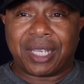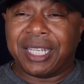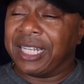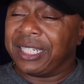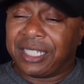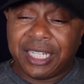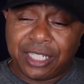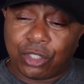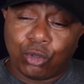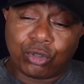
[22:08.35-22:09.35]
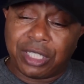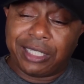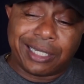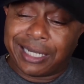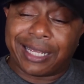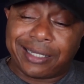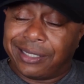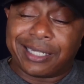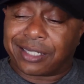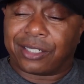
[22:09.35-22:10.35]
And these dudes need to
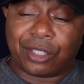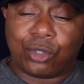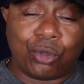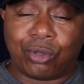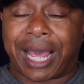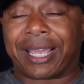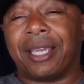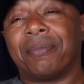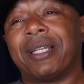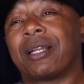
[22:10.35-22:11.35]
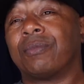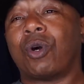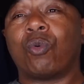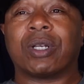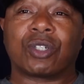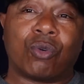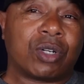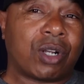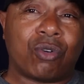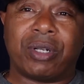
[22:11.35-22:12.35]
listen to a dude like him and let him know what's
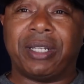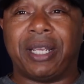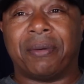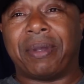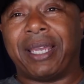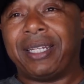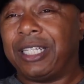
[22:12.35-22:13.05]
going on in there, man.